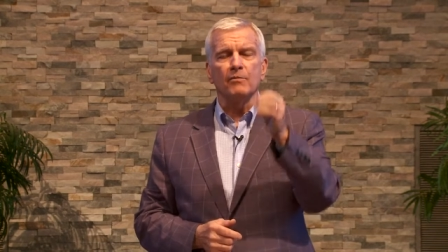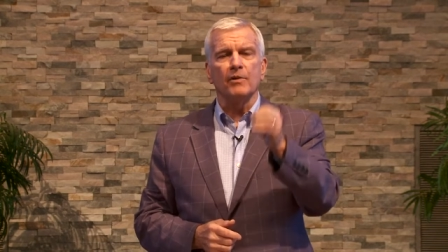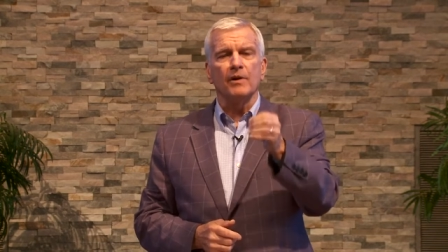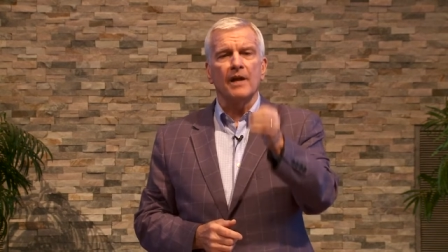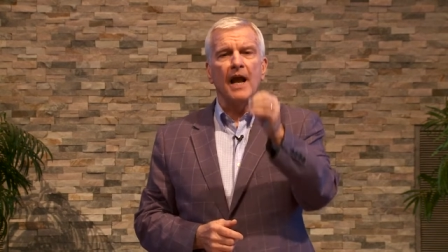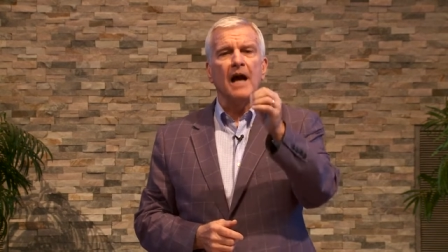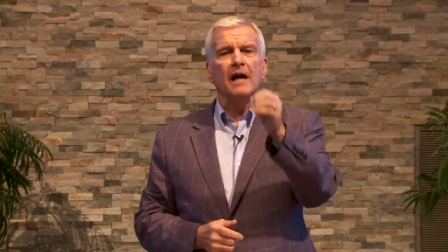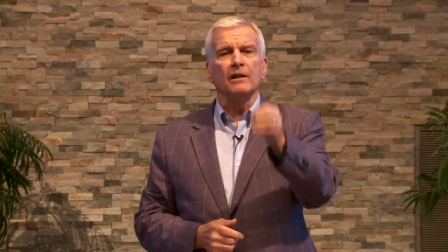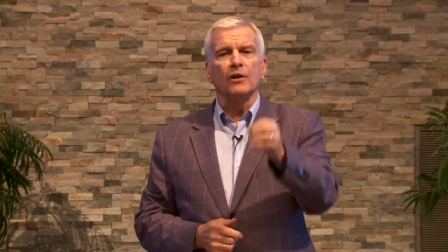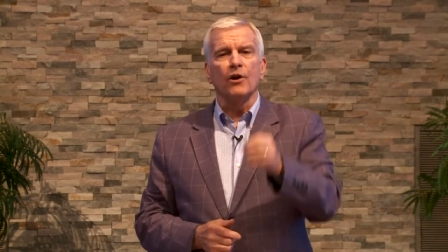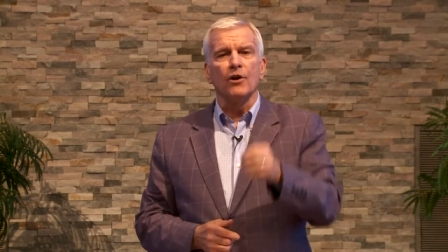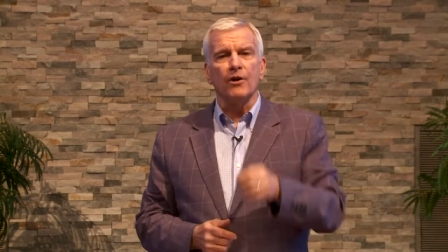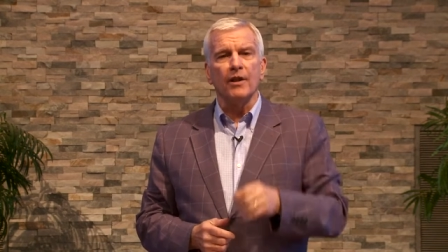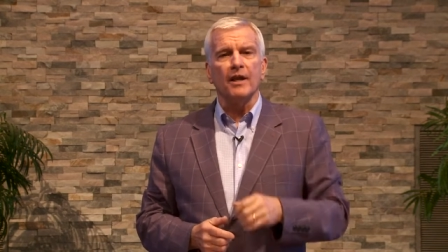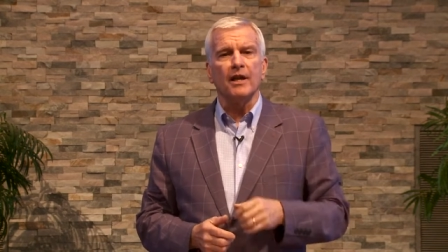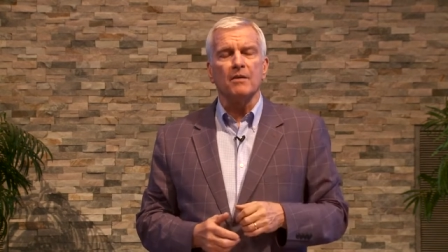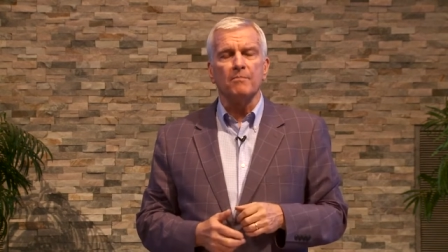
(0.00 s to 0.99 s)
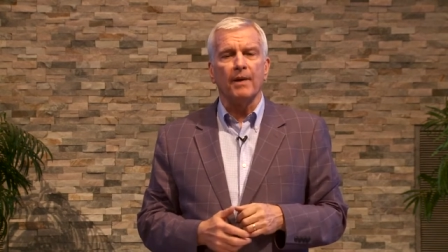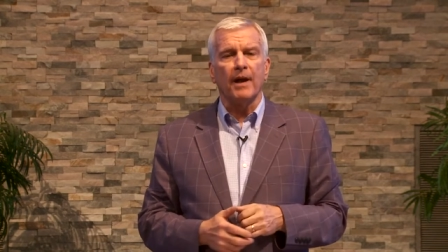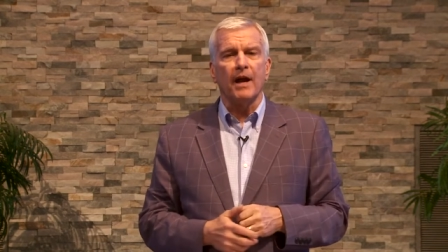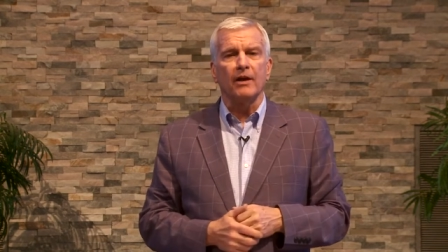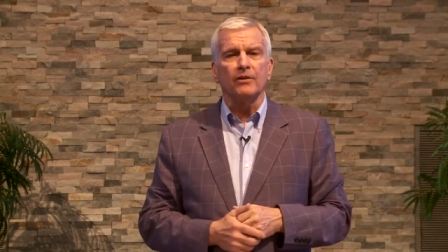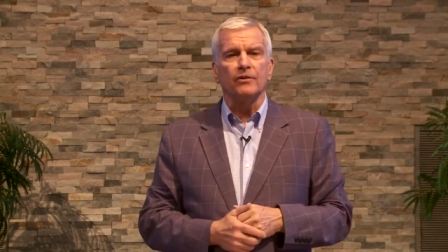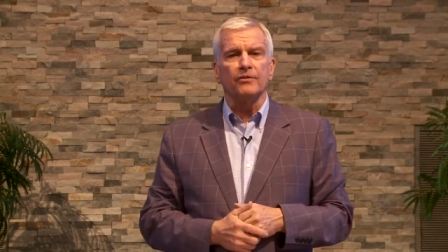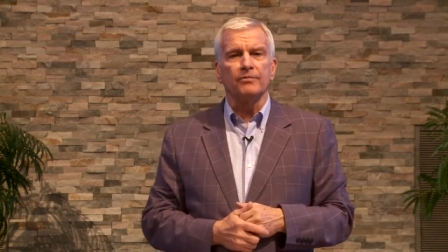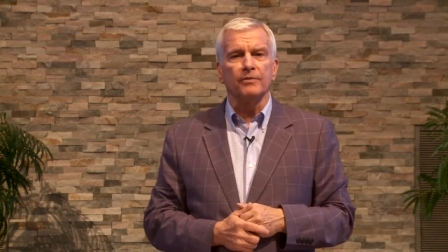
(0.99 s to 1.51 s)
we're now learning
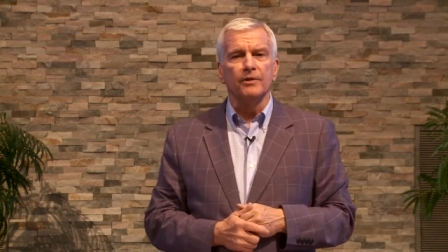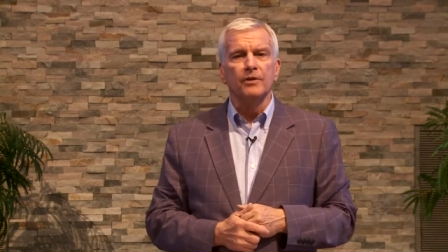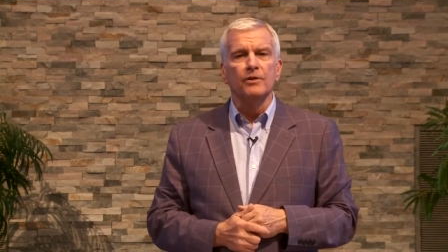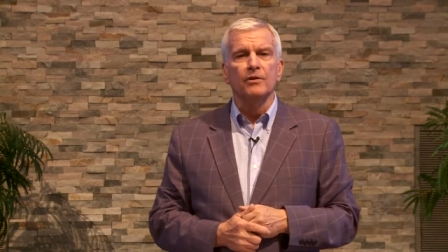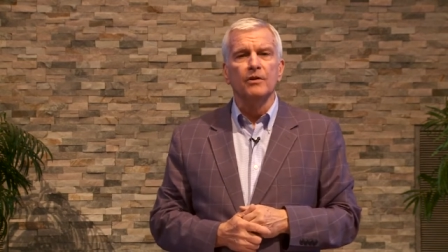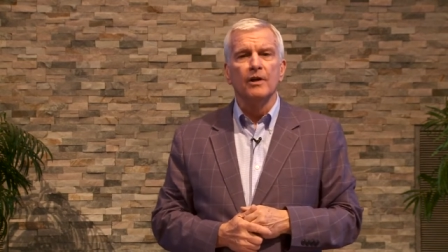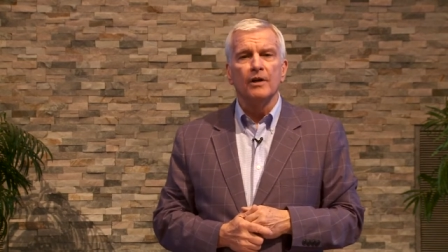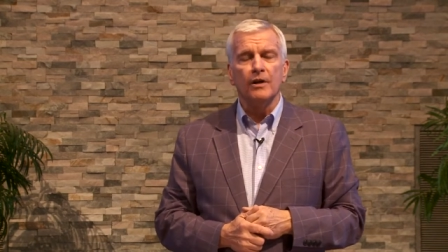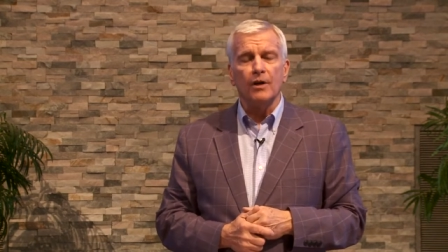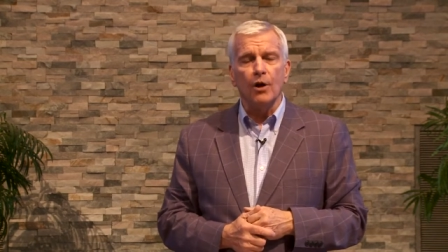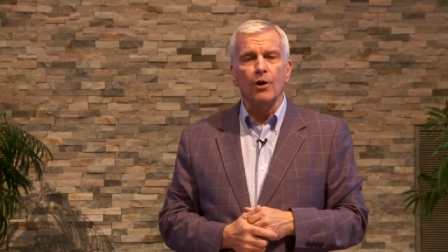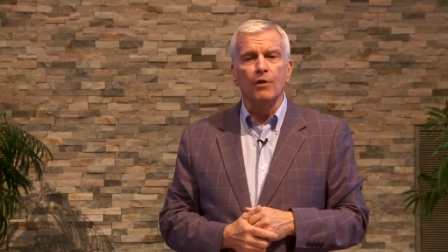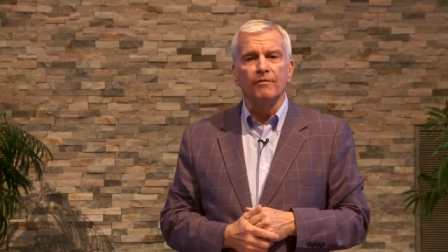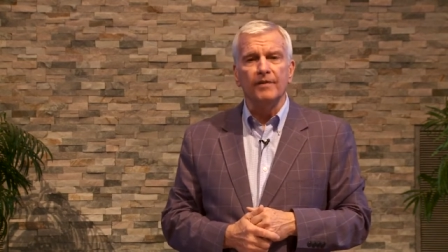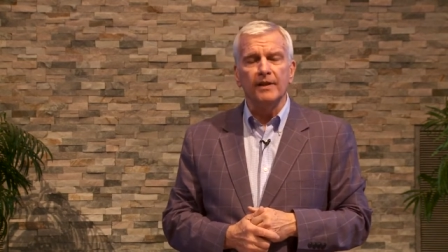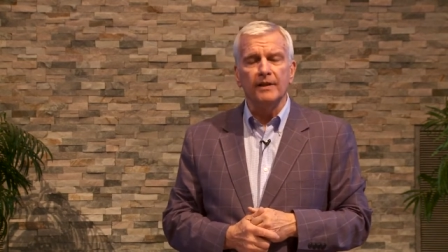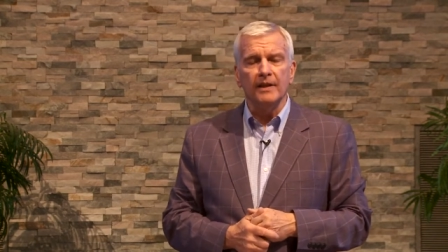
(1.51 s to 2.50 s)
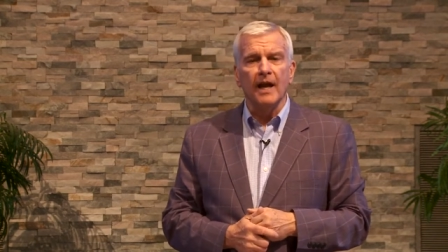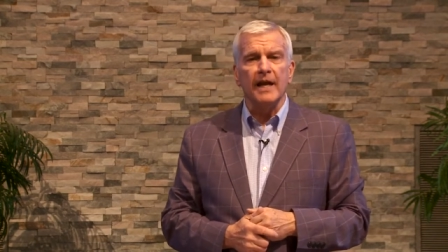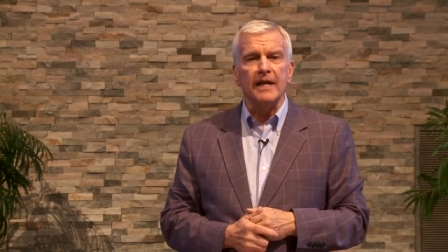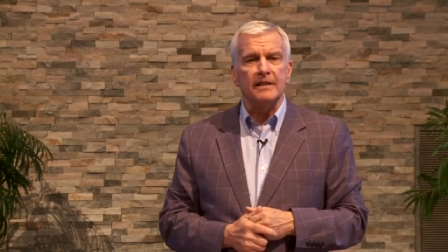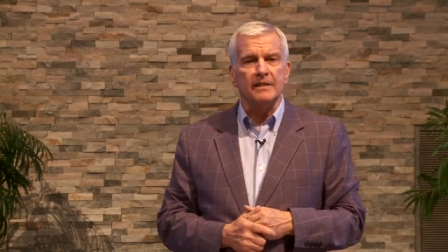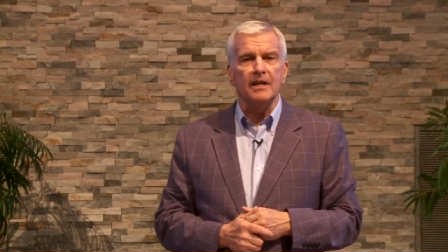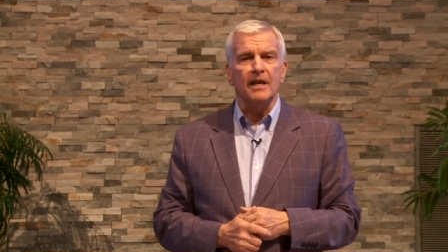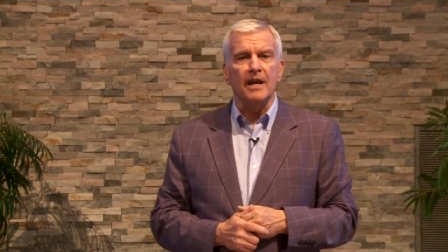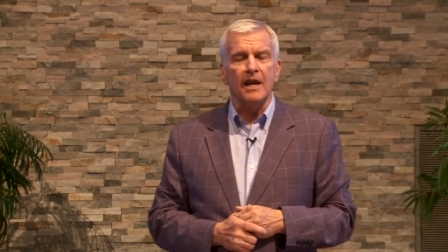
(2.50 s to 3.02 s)
about through COVID
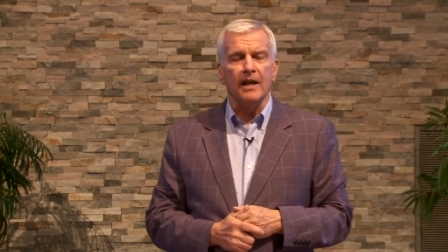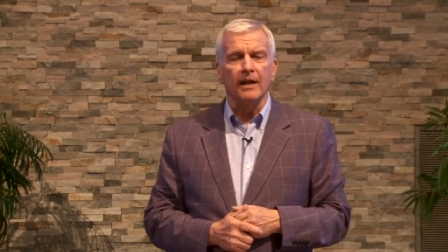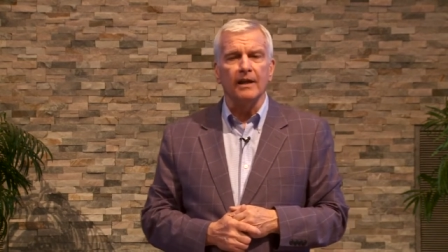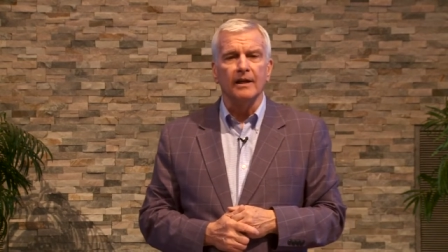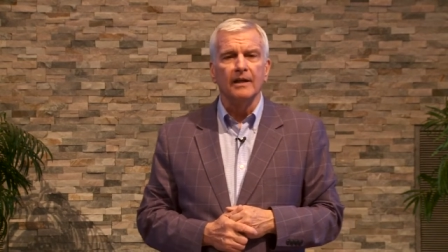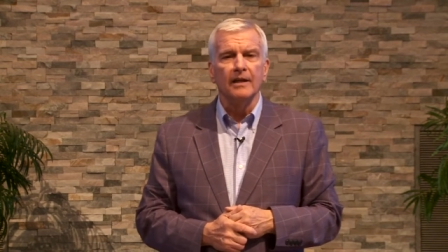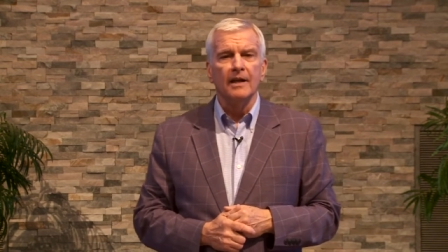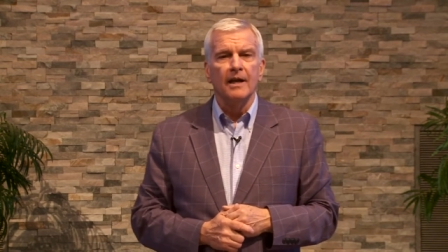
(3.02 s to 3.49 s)
19,